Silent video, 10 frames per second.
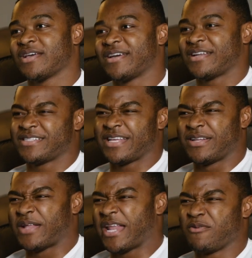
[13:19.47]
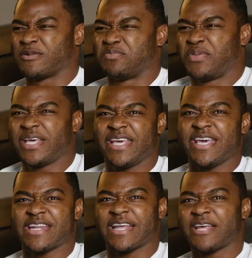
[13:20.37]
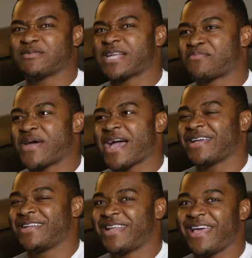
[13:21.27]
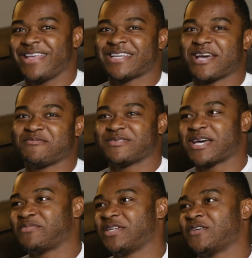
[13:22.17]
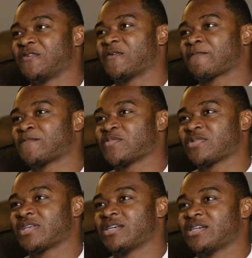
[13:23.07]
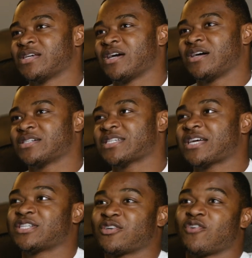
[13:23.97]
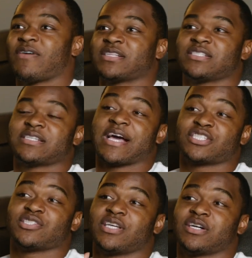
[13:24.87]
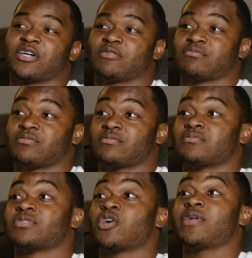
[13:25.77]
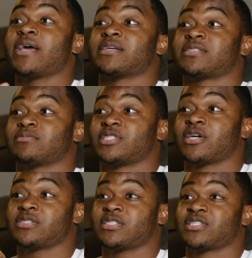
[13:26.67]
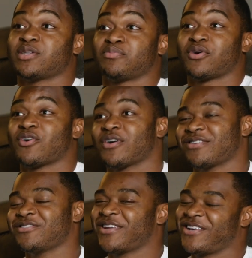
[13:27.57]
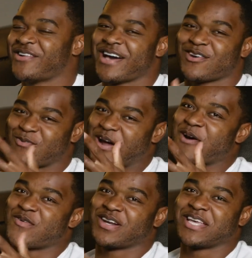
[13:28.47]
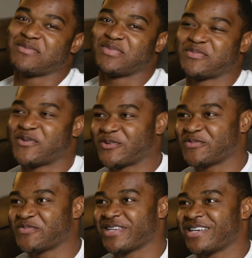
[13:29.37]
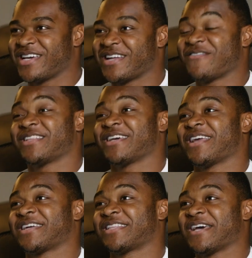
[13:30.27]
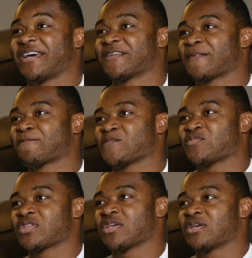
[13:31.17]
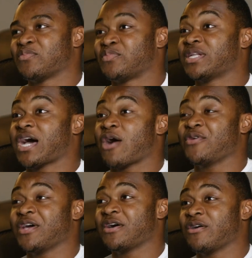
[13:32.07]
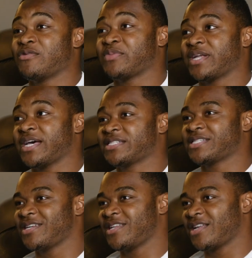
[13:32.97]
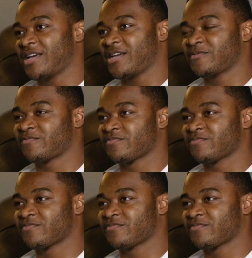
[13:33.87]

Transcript: And it was big. Like, they was like back in the day type deal. Shout out to the Grove. I just actually donated some jerseys to the park. You know, they going to have a Route Runner emblem on them and everything like that. But nah, we playing Sunnyland.